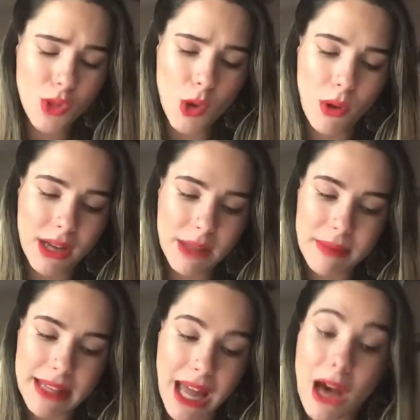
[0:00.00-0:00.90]
while keeping
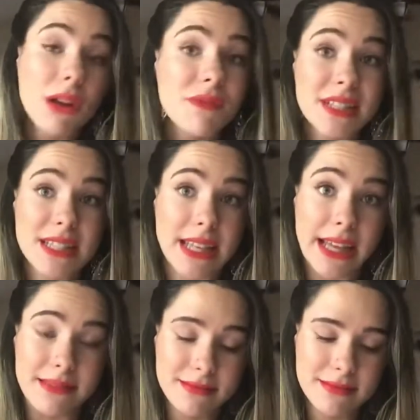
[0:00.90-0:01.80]
it out of the
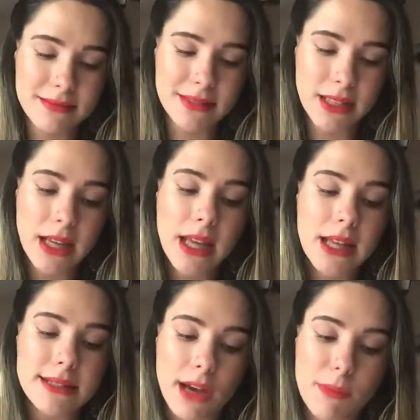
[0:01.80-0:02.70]
skin
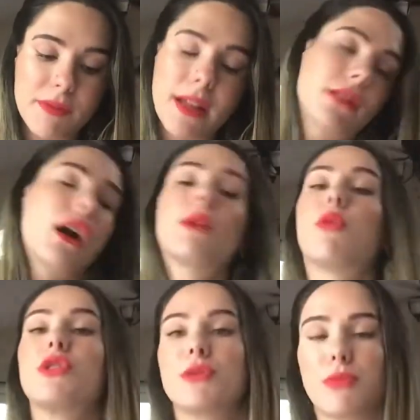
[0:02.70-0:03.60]
to help prevent clogged
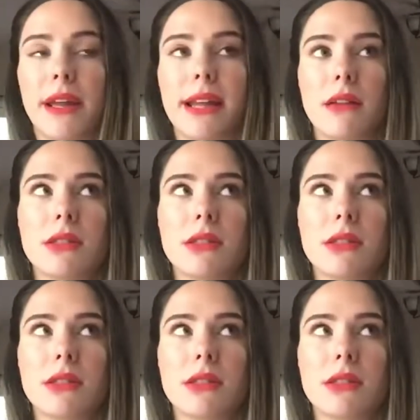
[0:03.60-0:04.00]
pores and breakouts.